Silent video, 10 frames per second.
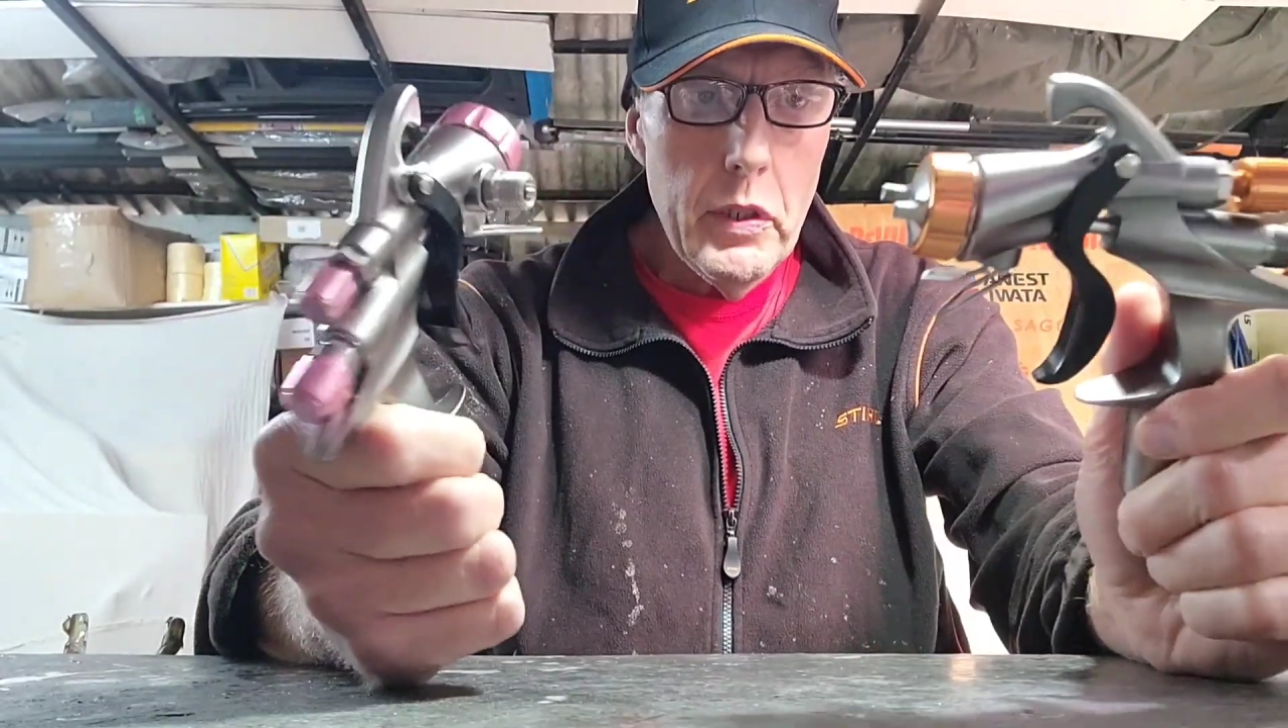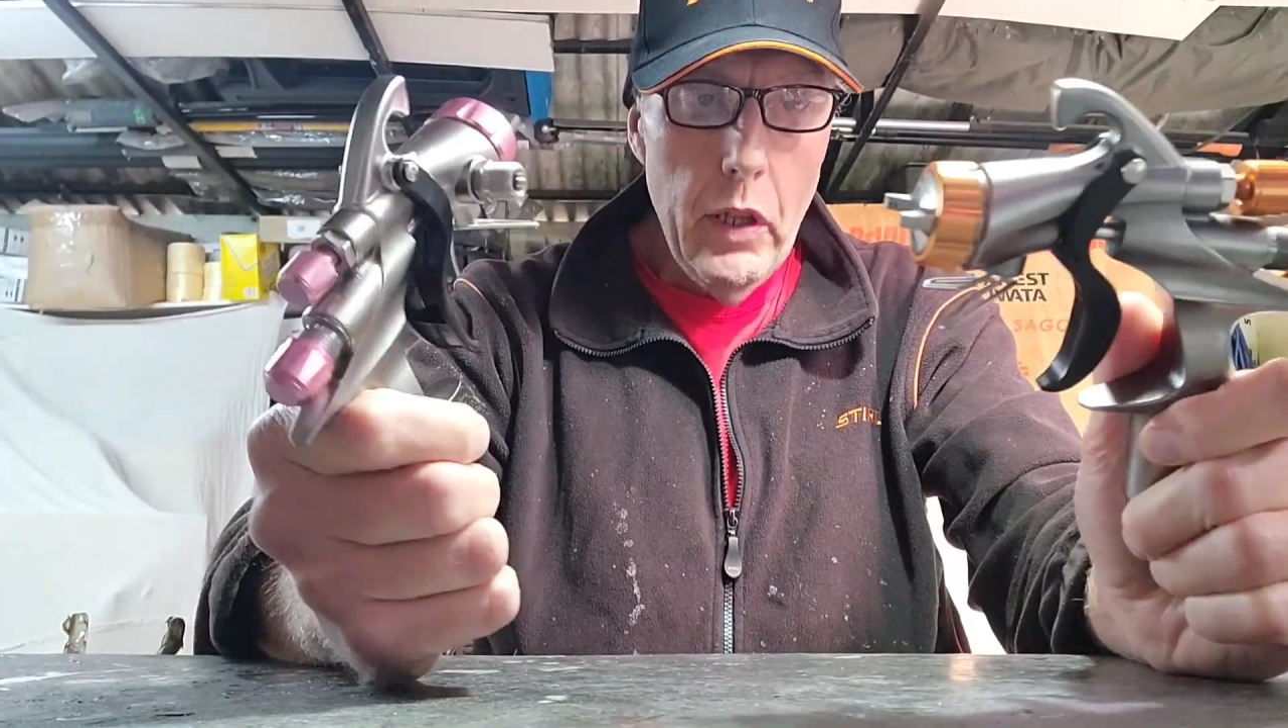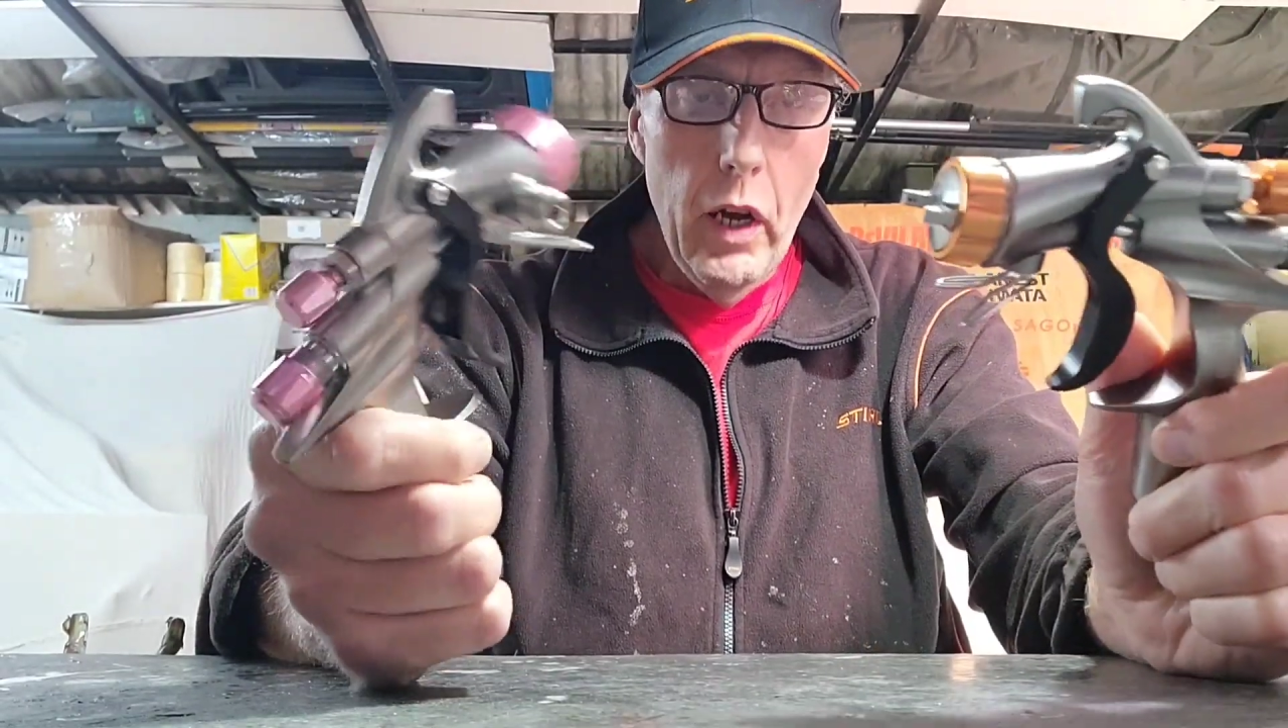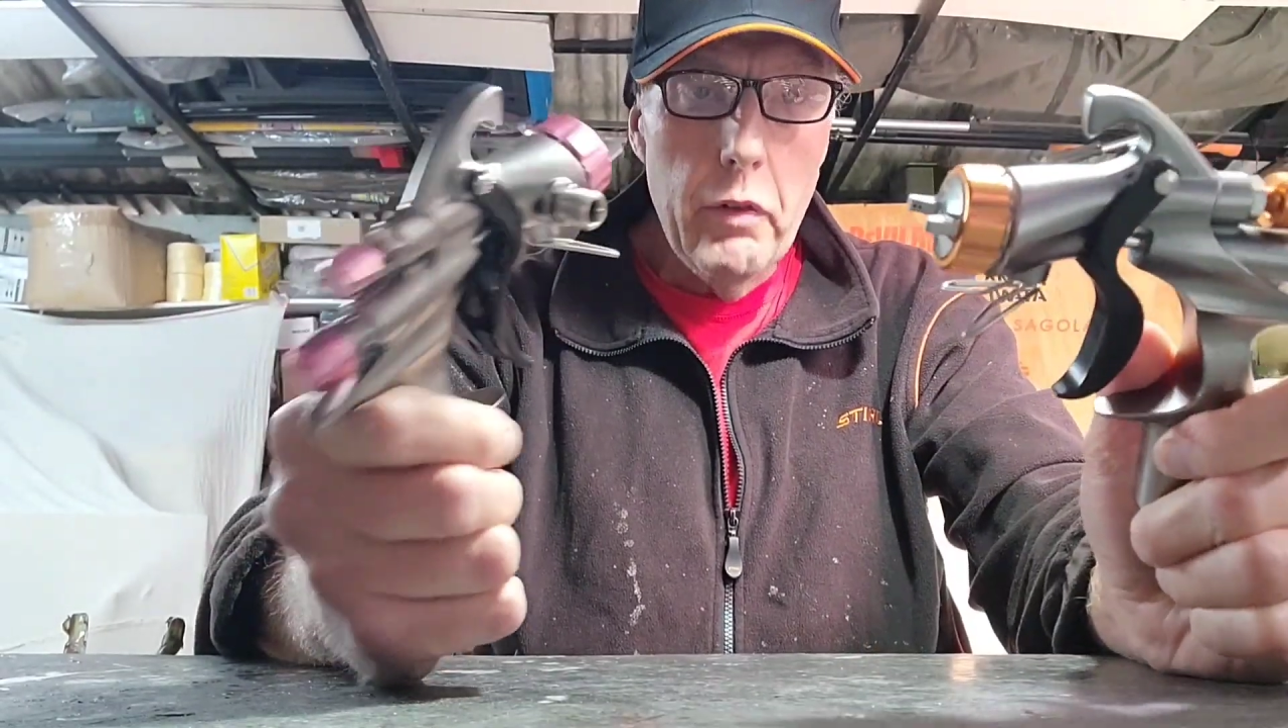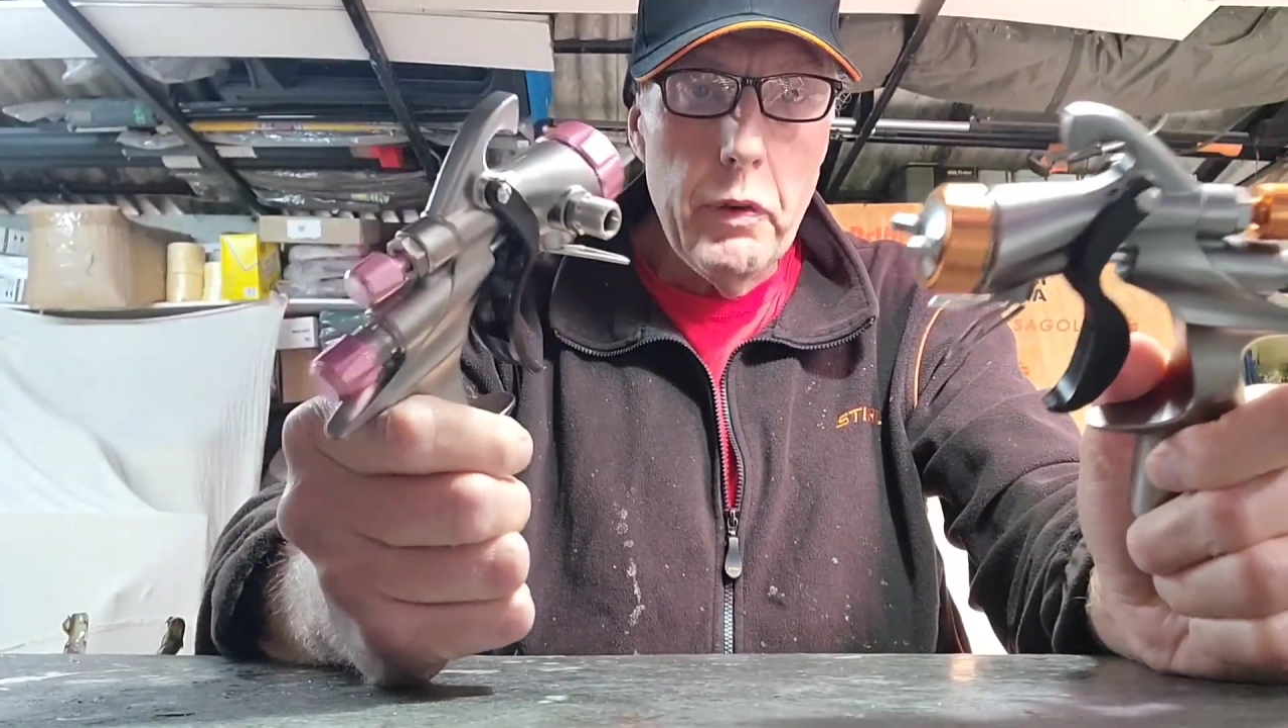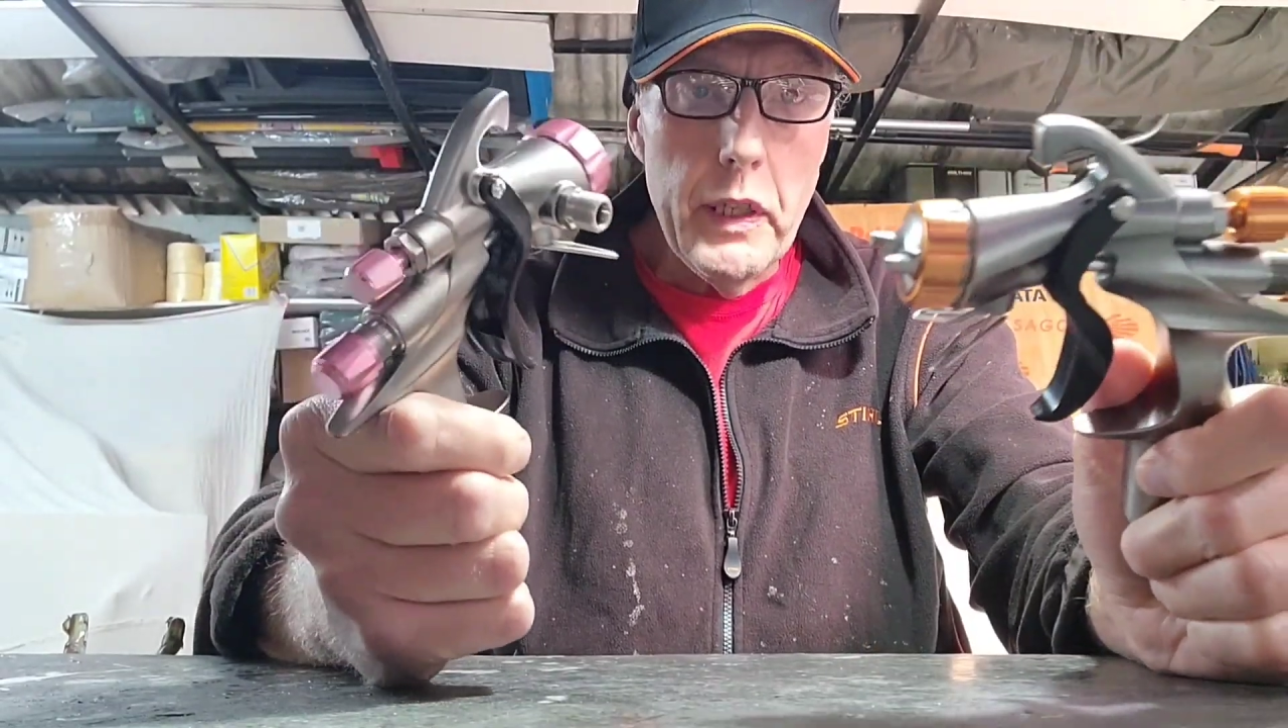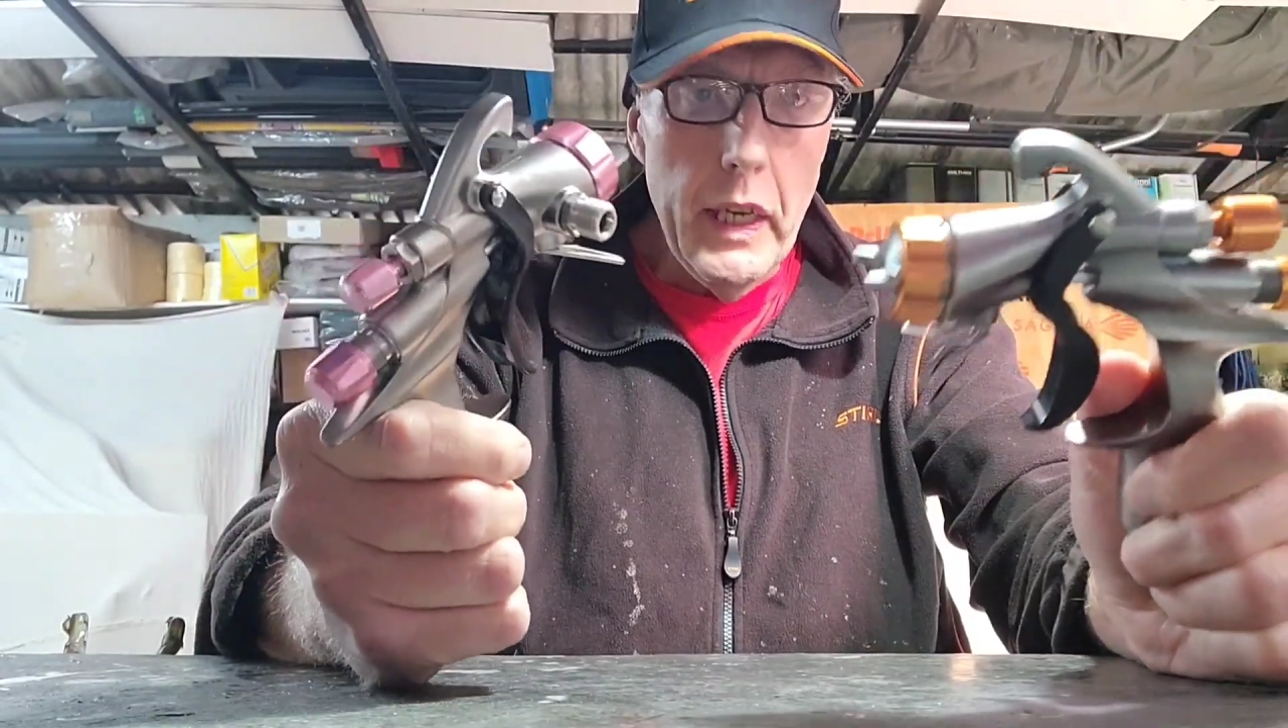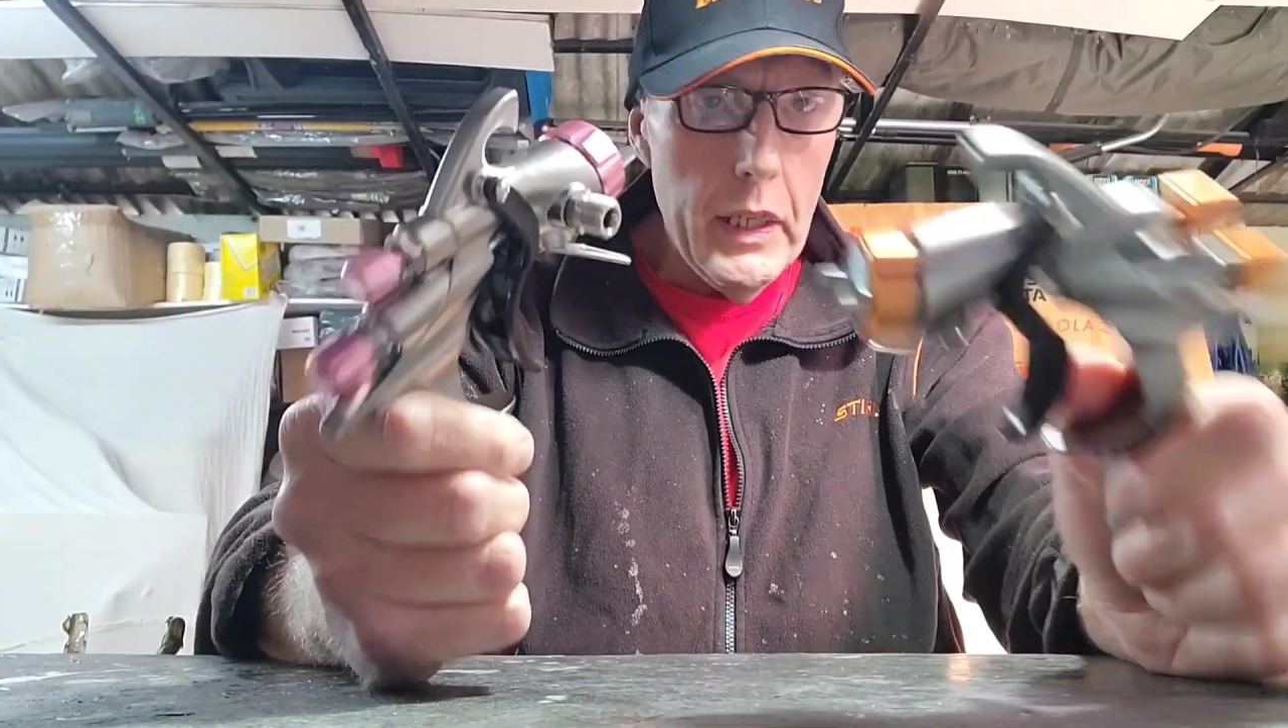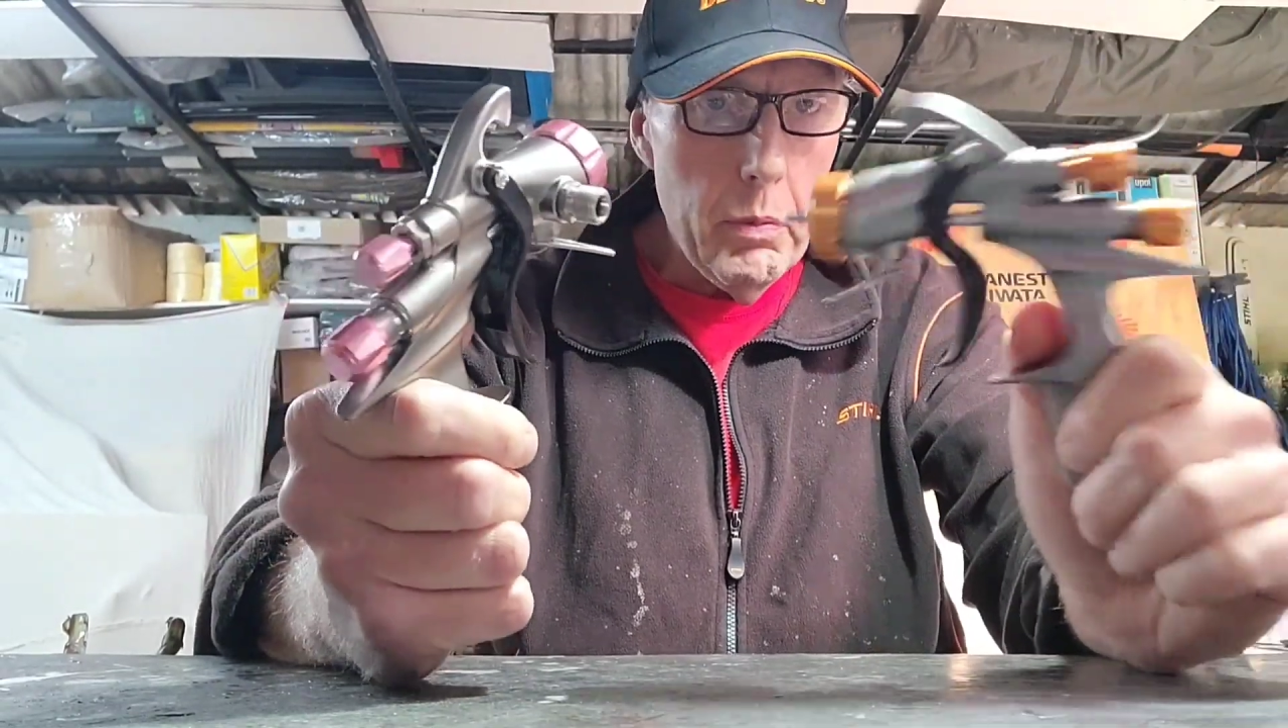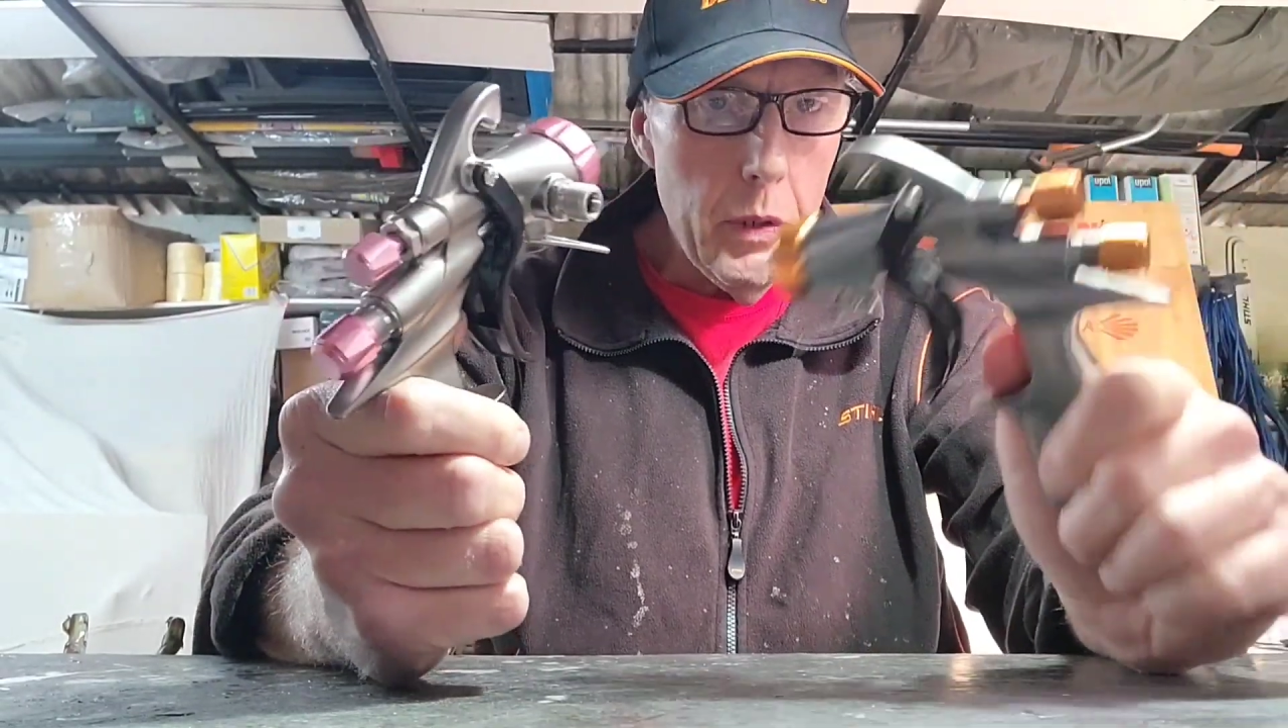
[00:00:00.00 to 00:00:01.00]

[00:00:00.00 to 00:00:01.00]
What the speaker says: start off with these,